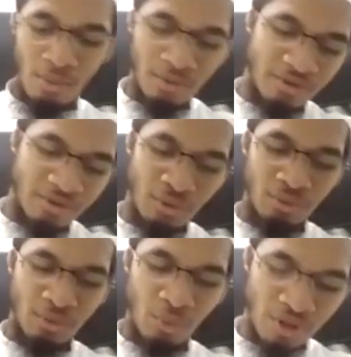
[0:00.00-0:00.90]
You
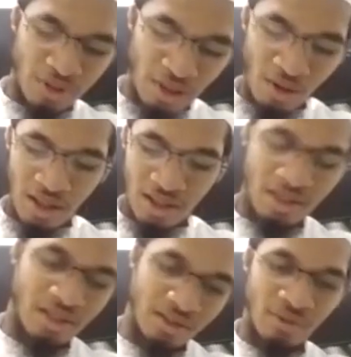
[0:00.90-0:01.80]
know, what
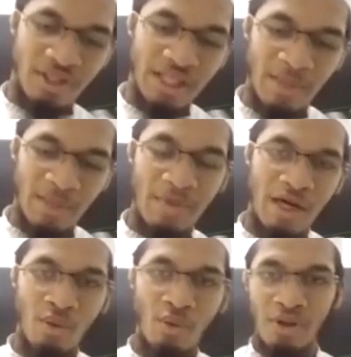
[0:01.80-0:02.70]
are gonna come
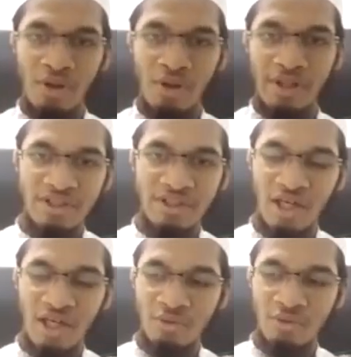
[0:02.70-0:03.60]
now? All the
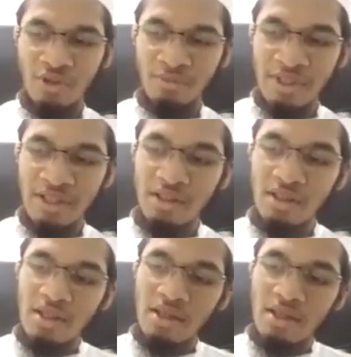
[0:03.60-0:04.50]
questions are gonna
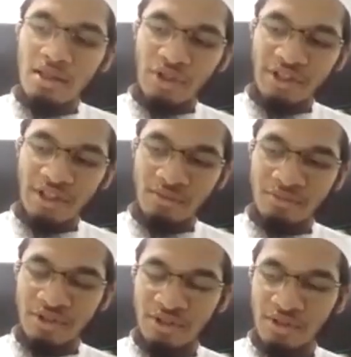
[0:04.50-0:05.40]
be question
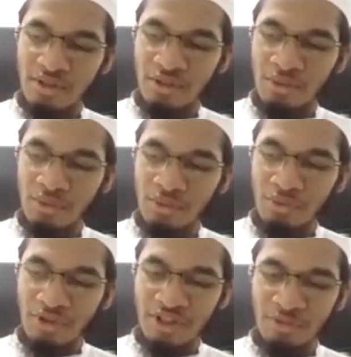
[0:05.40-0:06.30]
number
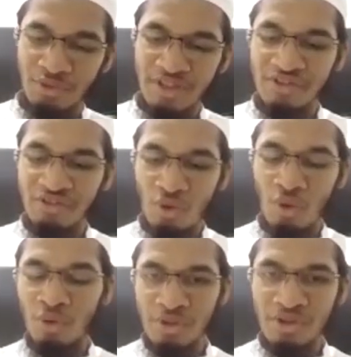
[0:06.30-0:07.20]
26
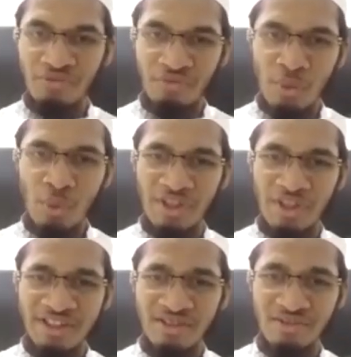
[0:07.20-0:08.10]
onwards, few
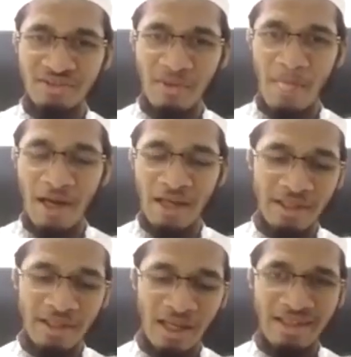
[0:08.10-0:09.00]
questions
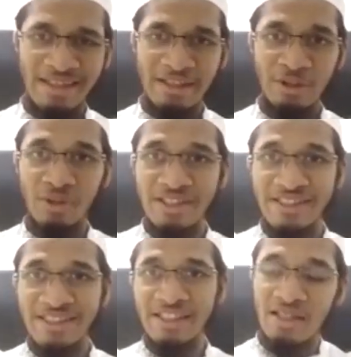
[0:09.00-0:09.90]
until I end today's
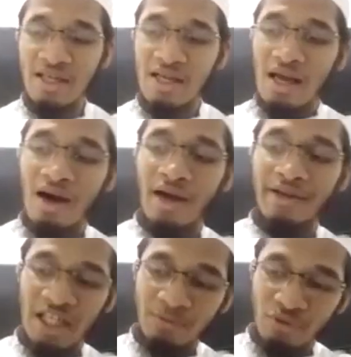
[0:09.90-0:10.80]
session. Are
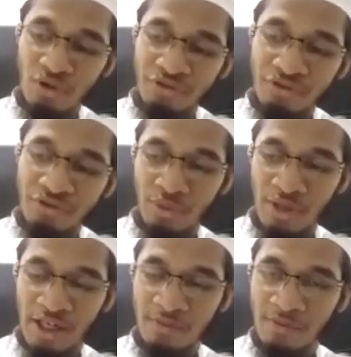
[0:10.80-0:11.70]
types of
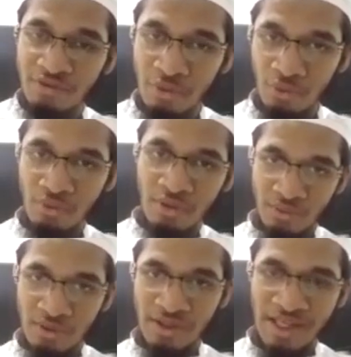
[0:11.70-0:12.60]
shirkul akbar. So note
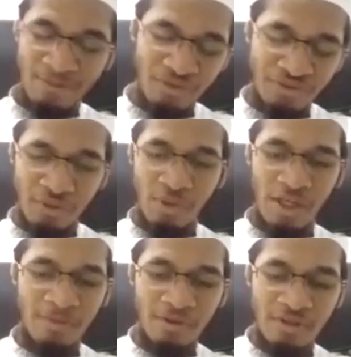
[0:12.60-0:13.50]
down the types of shirkul
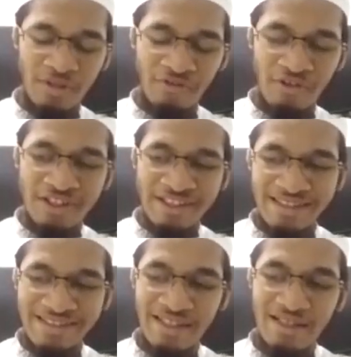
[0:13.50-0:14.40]
akbar. The first
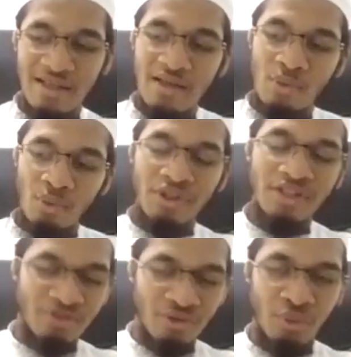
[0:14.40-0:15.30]
is, what
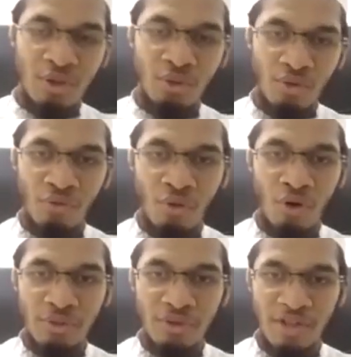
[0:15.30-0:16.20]
is the ruling of
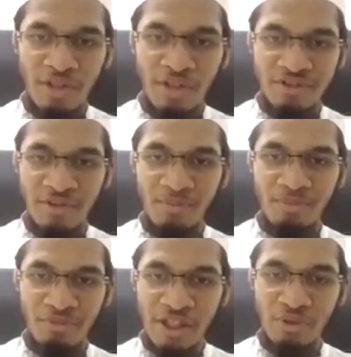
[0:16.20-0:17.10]
calling to that person,
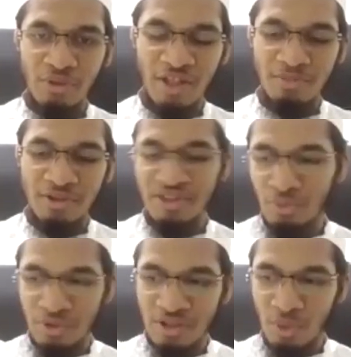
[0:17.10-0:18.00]
praying to that person,
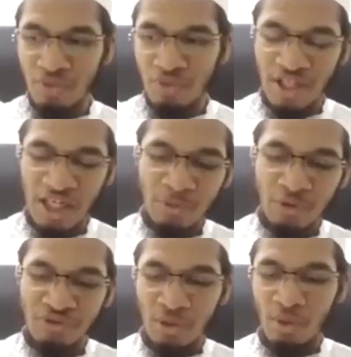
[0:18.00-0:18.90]
which is one of the types
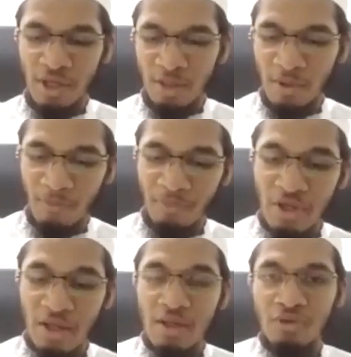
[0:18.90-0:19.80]
of shirkul akbar.
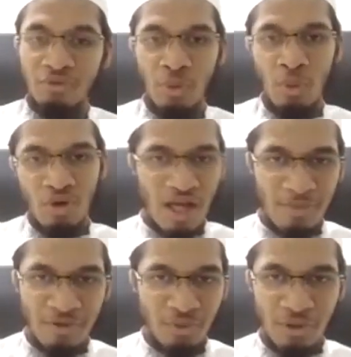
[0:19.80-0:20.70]
So what
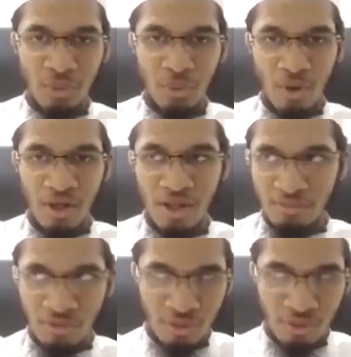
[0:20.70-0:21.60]
happens when you call him?
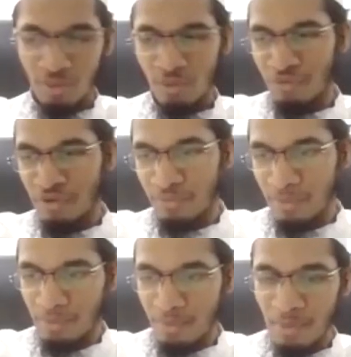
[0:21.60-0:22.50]
You get out of the
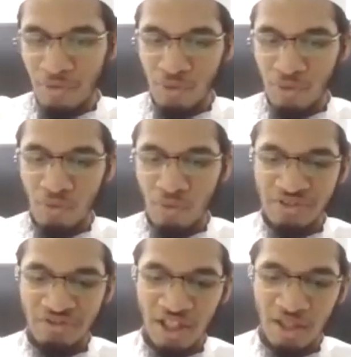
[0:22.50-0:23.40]
boundary of
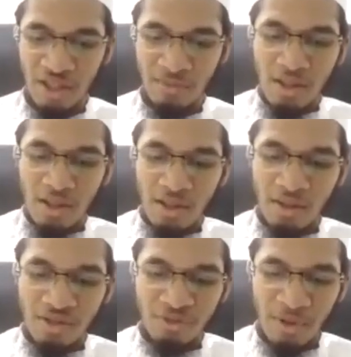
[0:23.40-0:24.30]
Islam.
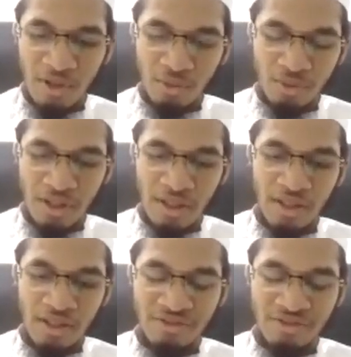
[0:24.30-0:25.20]
Allah subhanahu wa
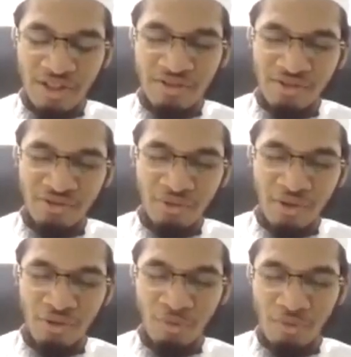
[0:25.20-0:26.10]
ta'ala says in
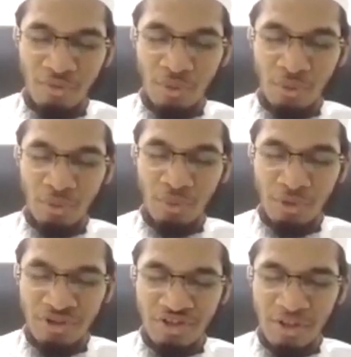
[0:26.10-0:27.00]
Surah Al-Mu'minun,
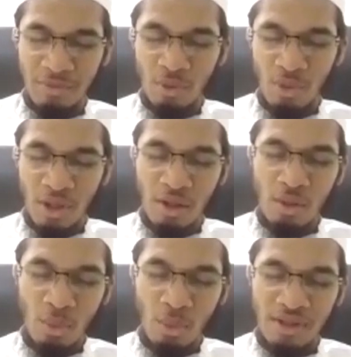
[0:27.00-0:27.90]
verse number
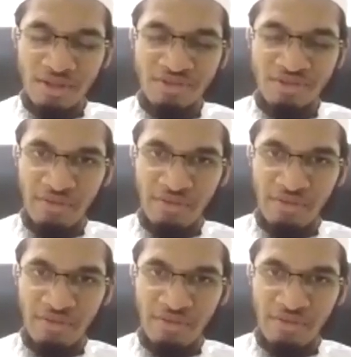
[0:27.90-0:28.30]
117.